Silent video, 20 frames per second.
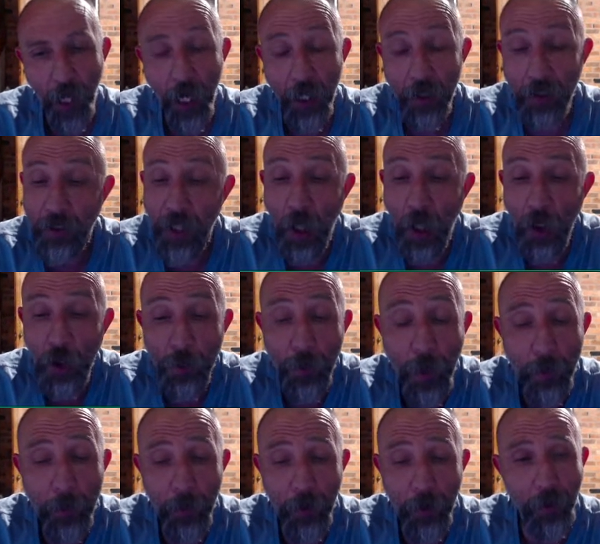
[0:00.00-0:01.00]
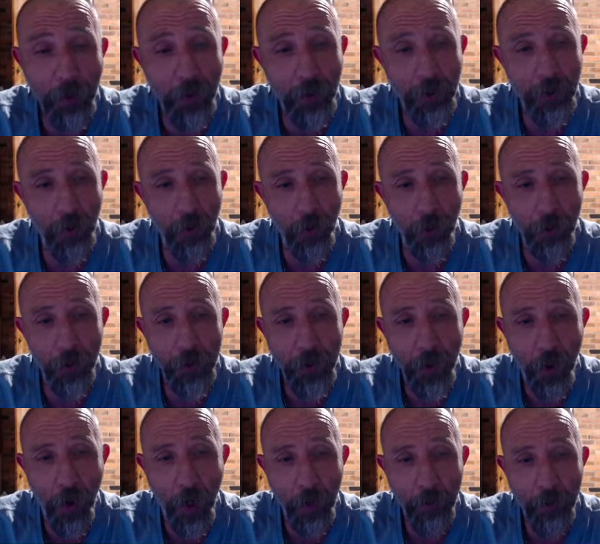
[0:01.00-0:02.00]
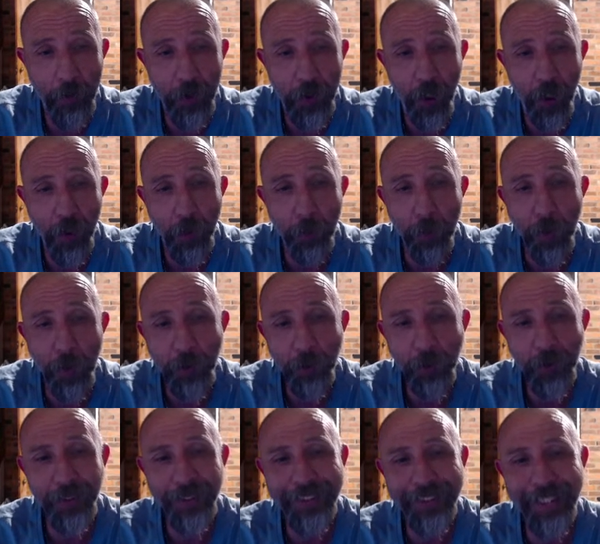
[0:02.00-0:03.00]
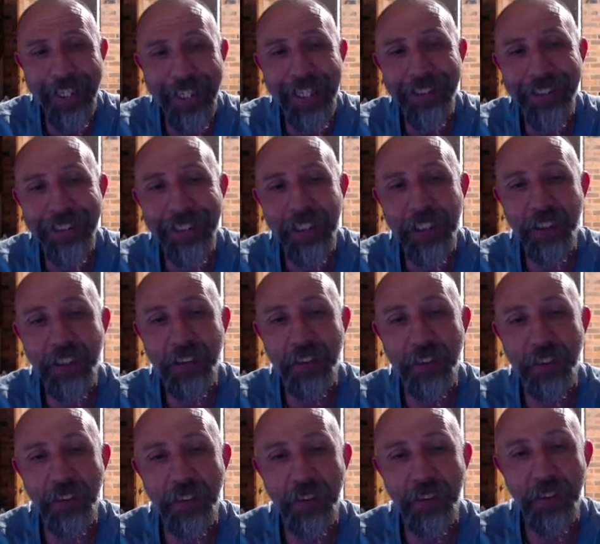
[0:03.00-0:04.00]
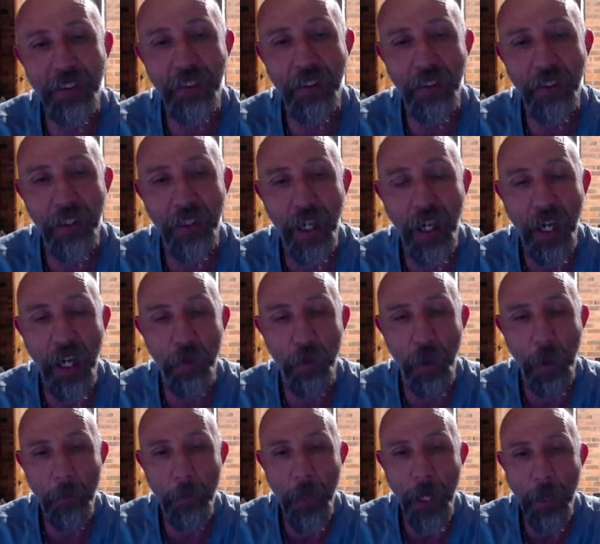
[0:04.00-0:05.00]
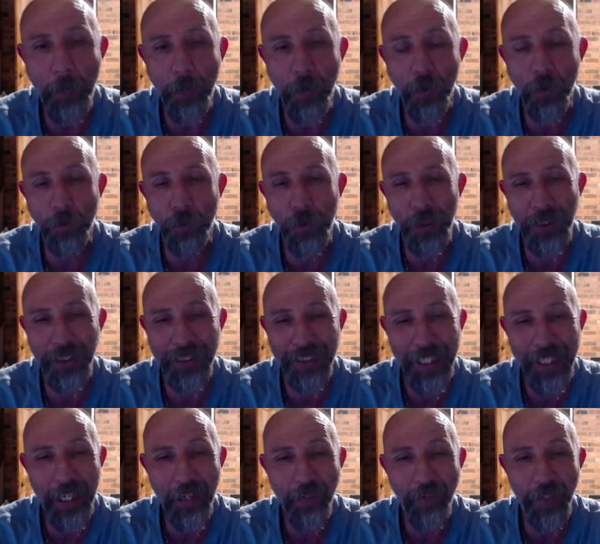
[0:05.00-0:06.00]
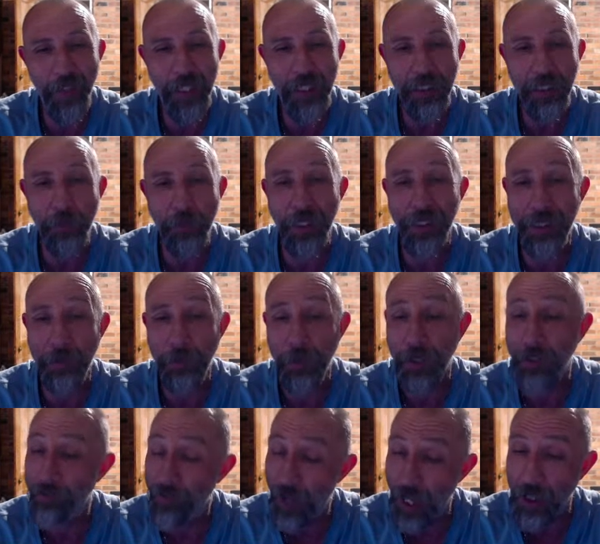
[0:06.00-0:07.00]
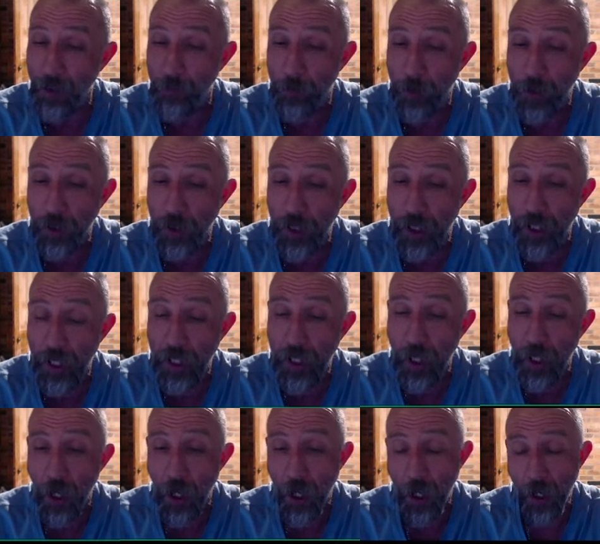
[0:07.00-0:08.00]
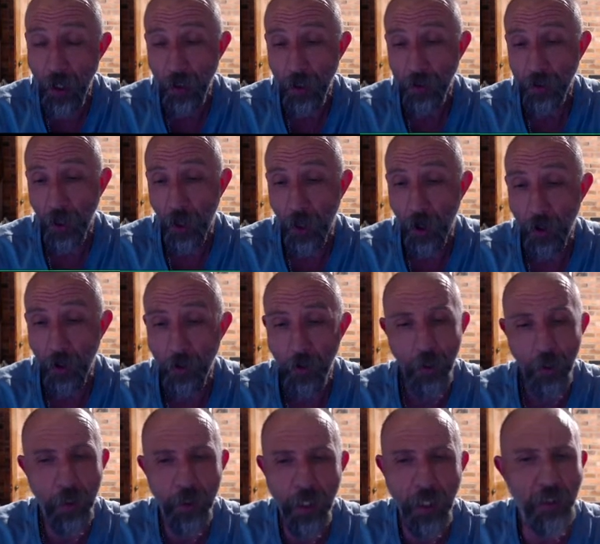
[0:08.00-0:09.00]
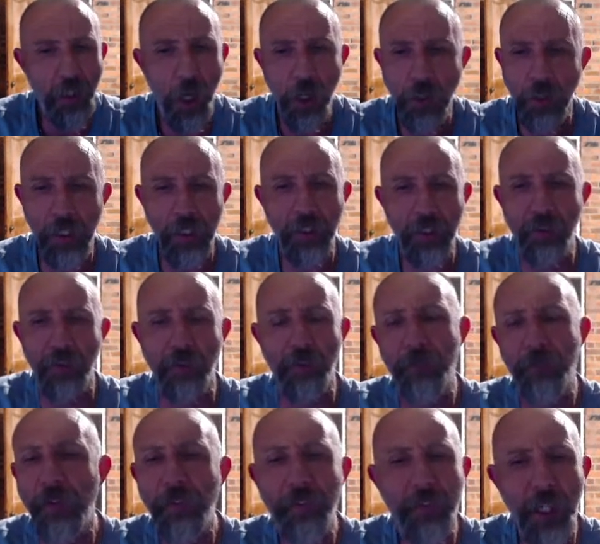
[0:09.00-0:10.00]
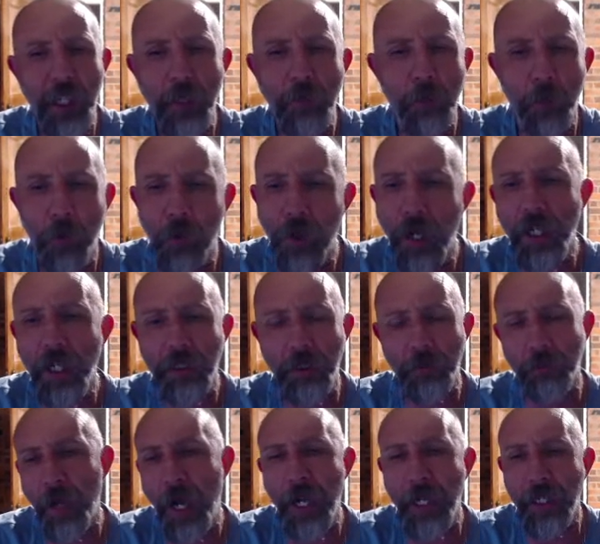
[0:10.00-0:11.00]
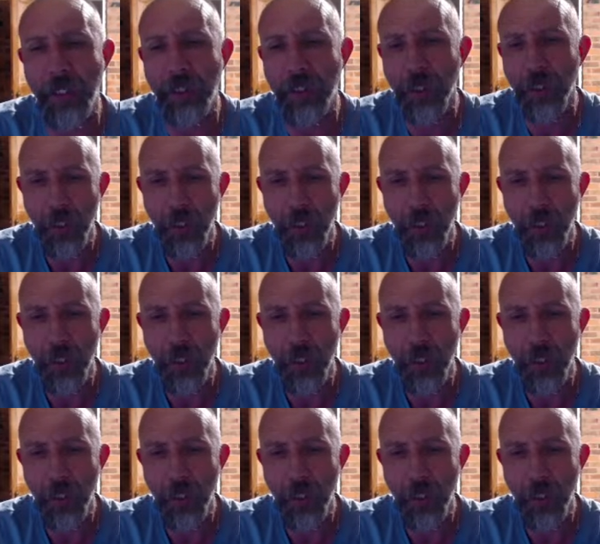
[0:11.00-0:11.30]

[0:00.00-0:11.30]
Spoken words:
salespeople use it all the time. So the principle of scarcity is where people perceive there to be a limited availability. So there's only 15 products made.